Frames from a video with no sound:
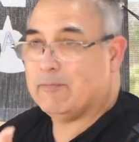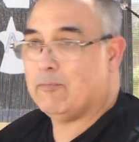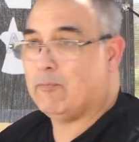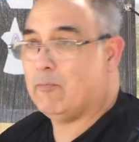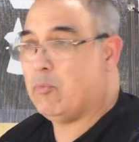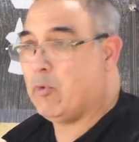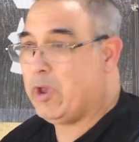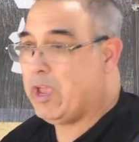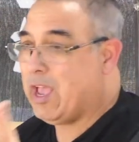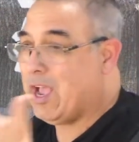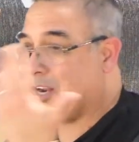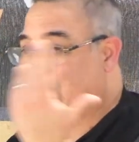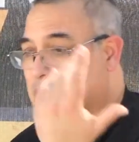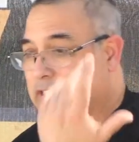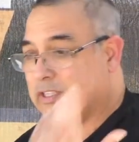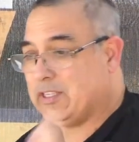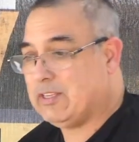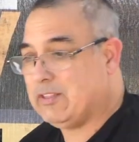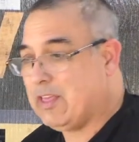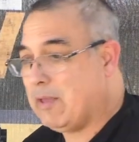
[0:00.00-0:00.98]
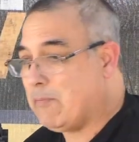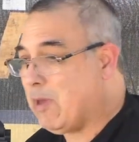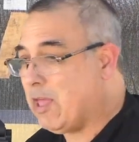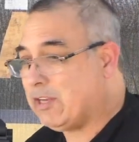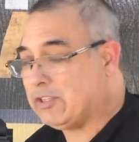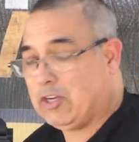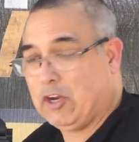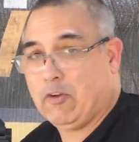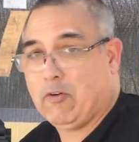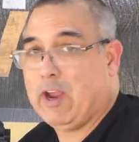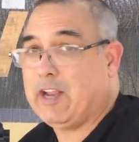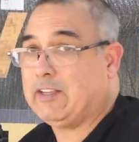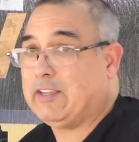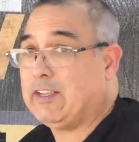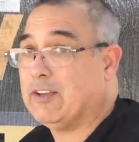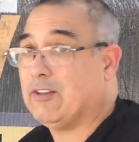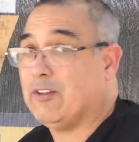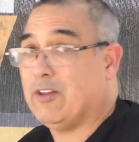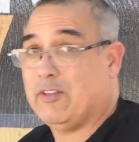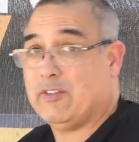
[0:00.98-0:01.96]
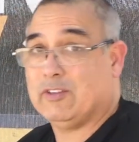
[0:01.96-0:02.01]
they made us a great
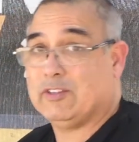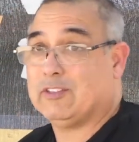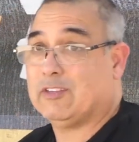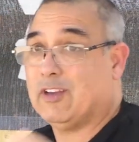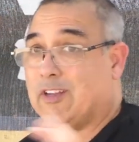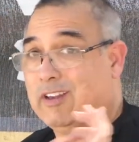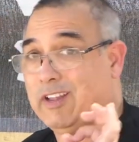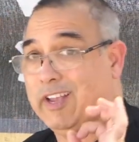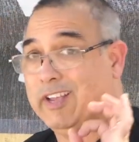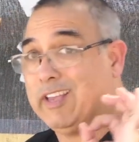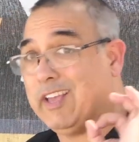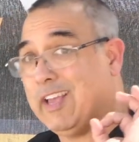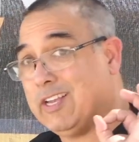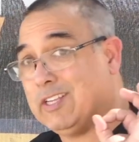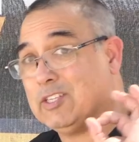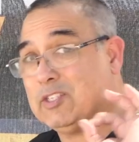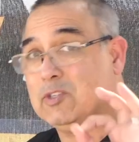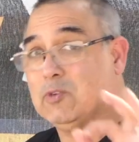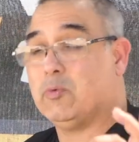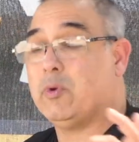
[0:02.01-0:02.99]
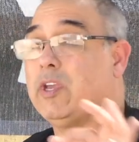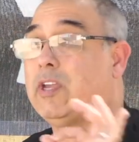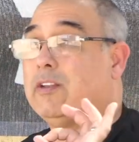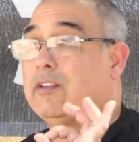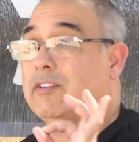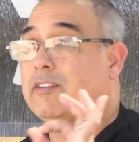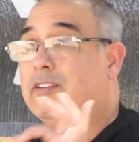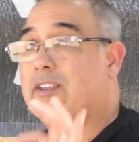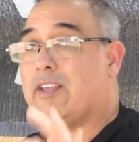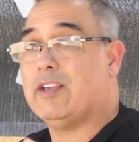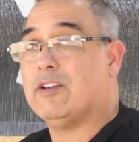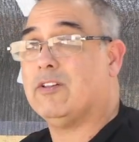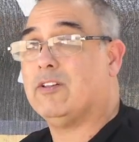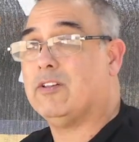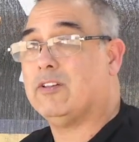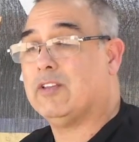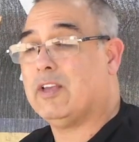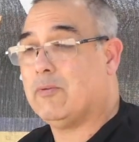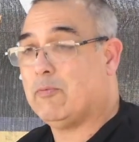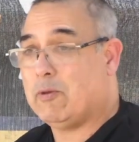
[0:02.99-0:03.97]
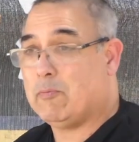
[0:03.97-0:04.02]
deal on this gun, like a sweet
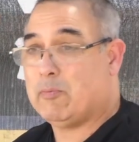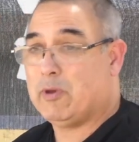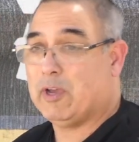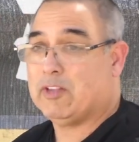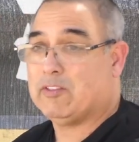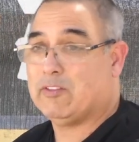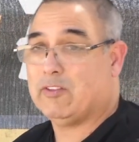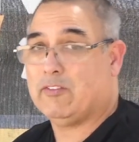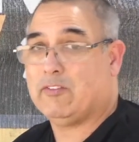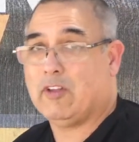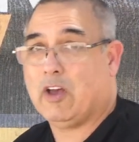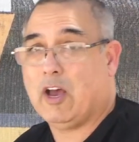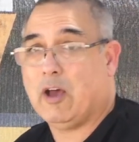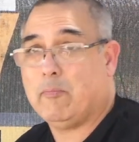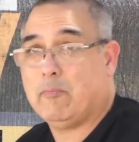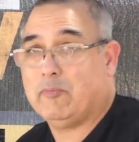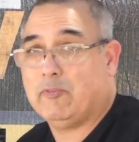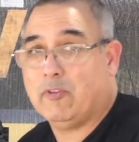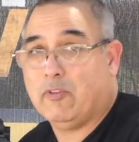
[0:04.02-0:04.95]
deal, and we picked this up.